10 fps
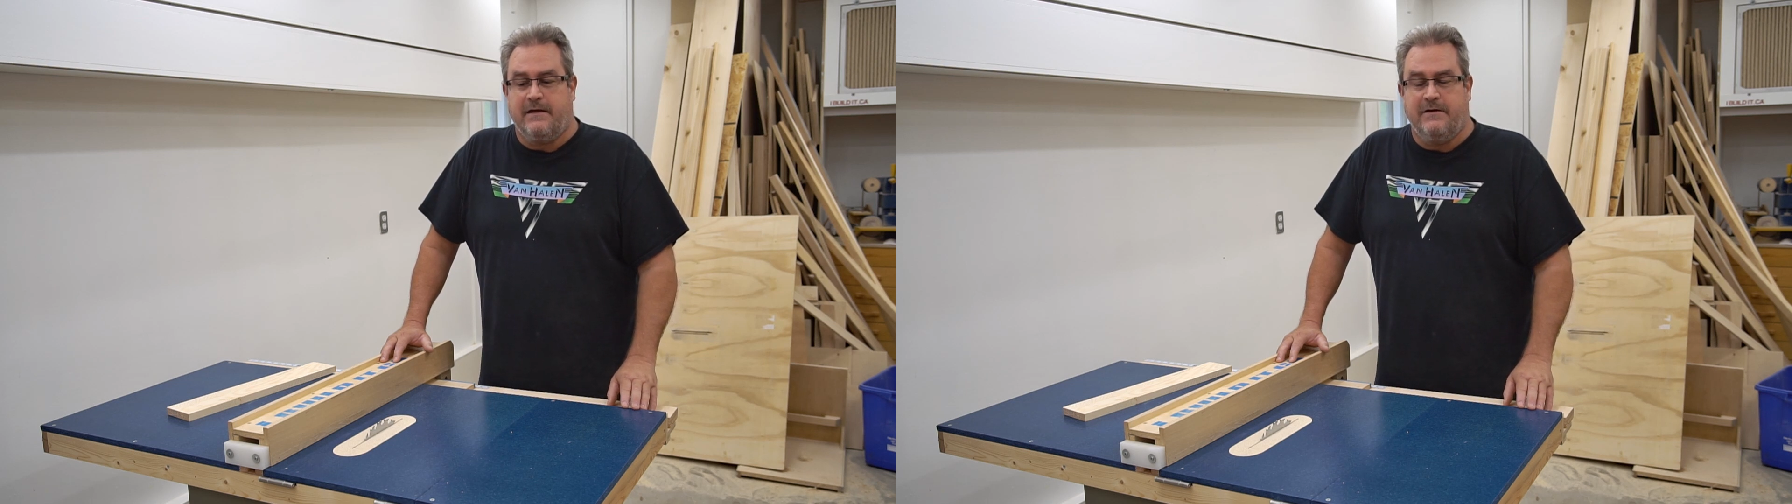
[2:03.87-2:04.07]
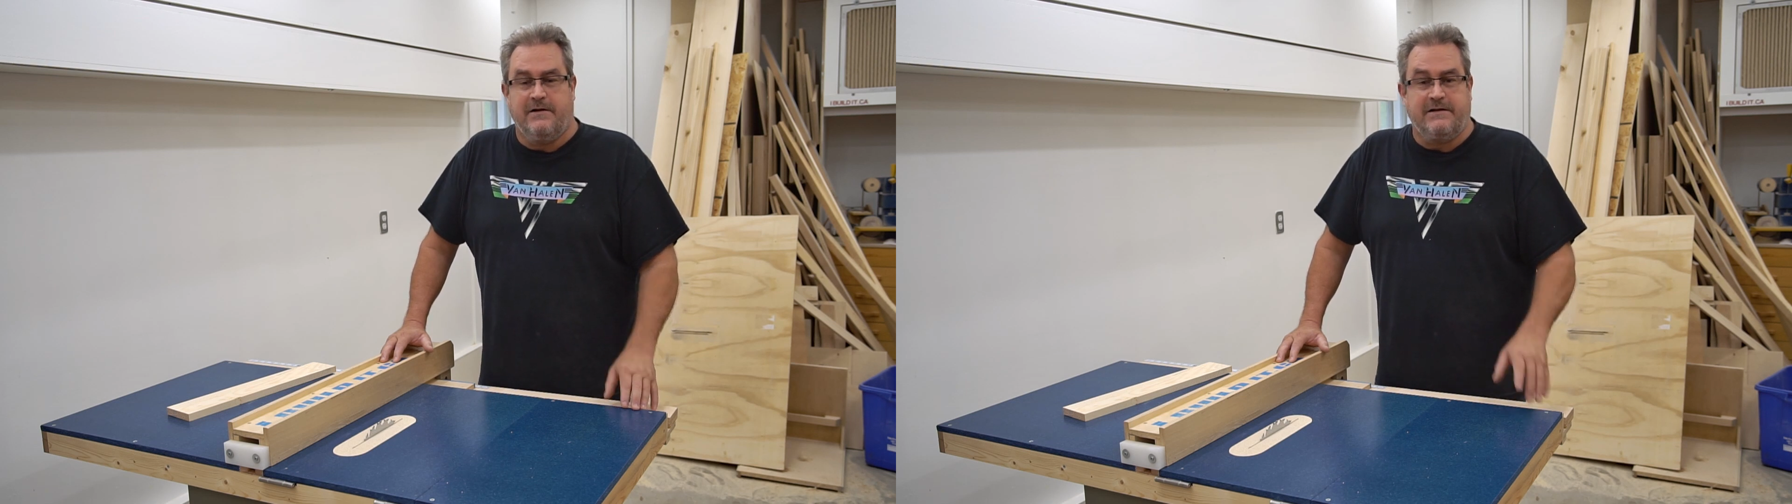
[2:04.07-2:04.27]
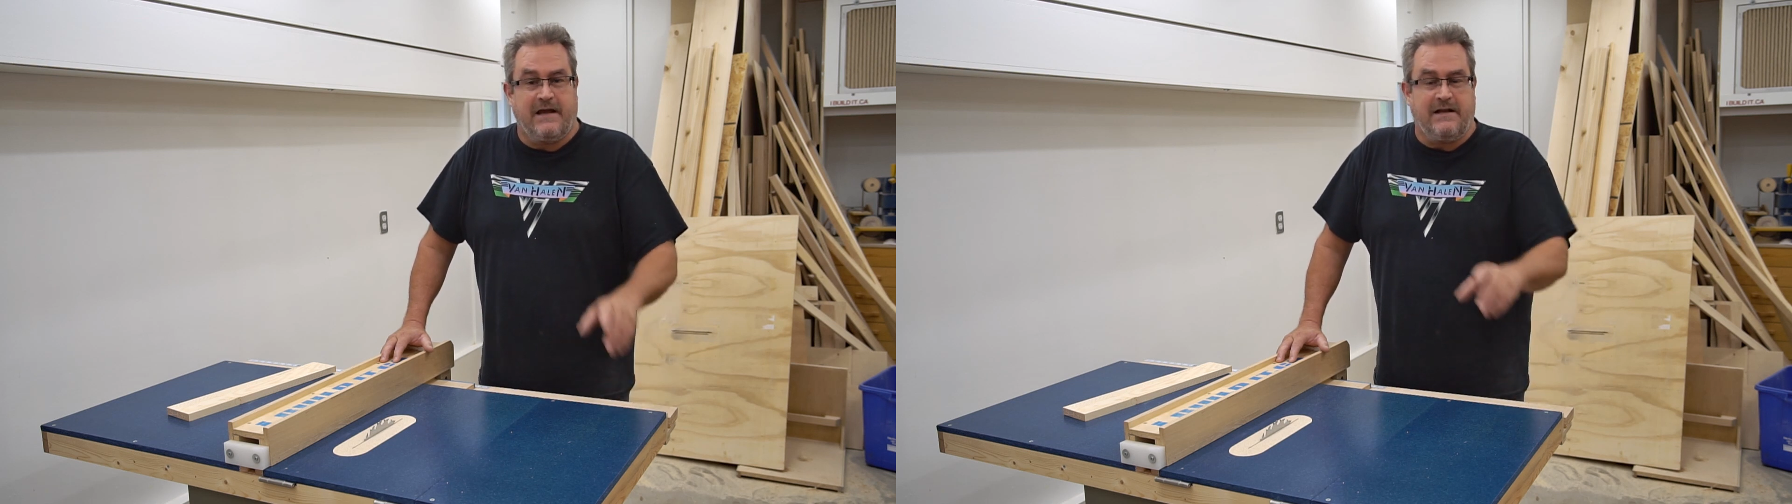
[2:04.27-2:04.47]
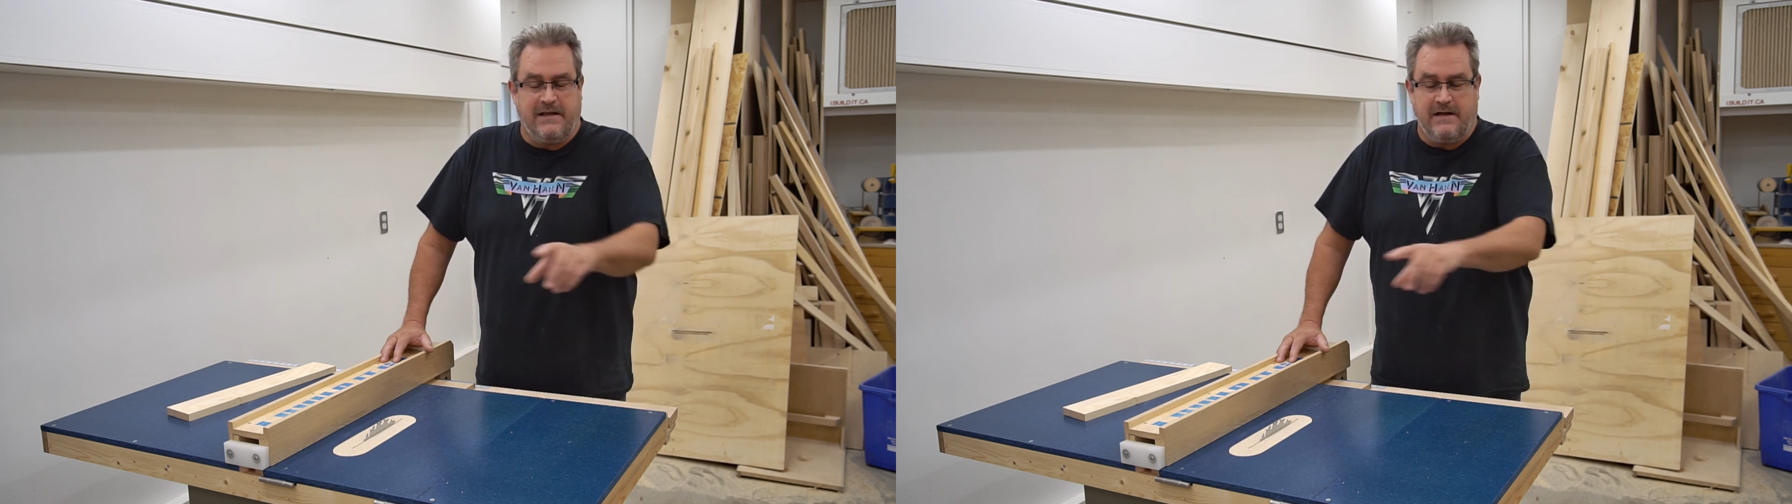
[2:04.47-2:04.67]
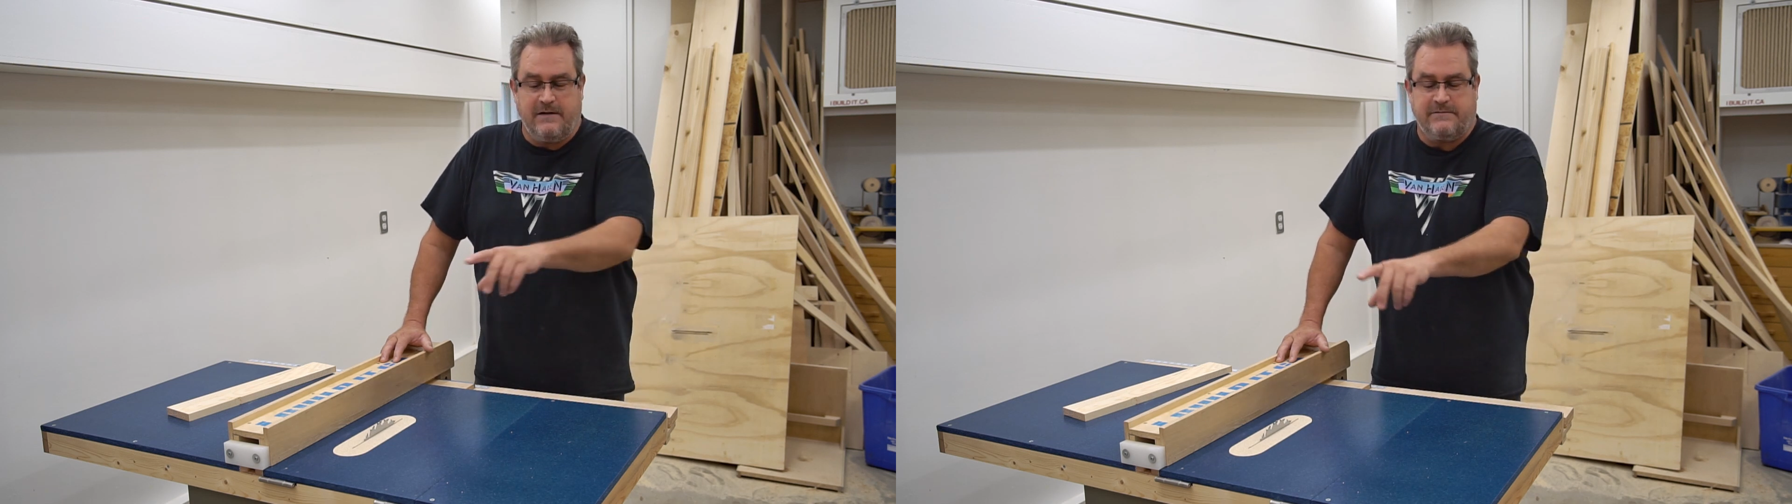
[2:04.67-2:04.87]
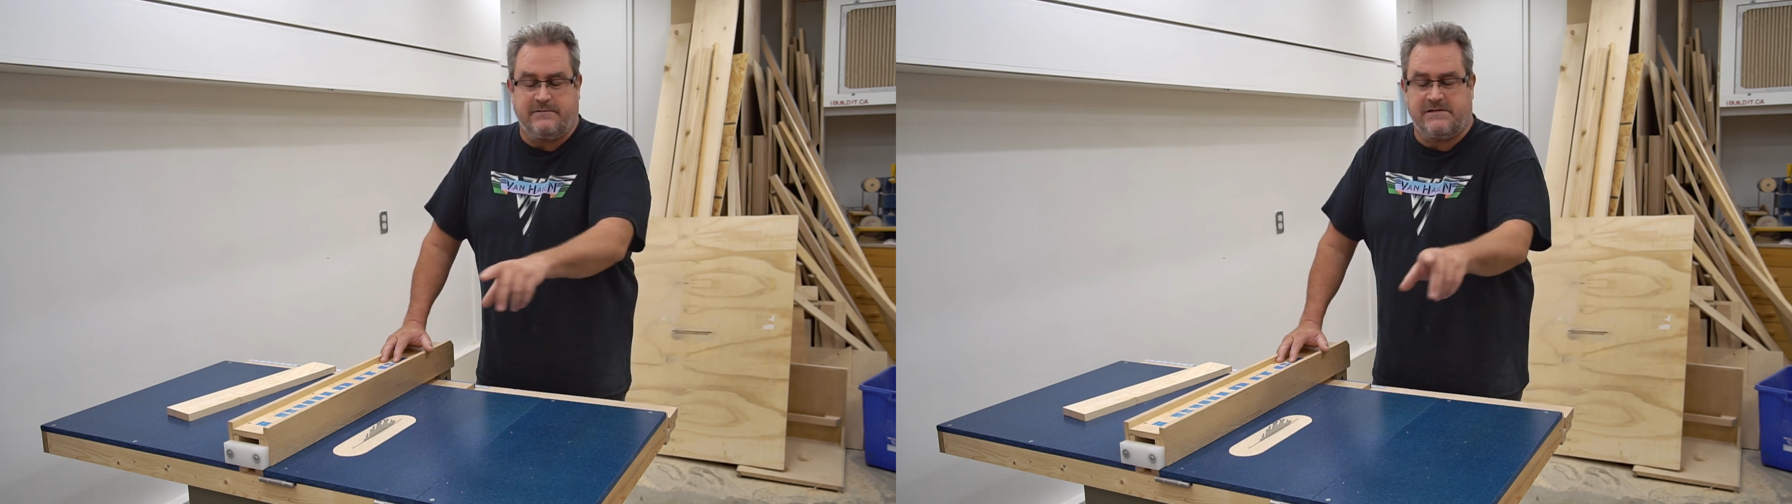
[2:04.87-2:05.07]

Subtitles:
you'll get a little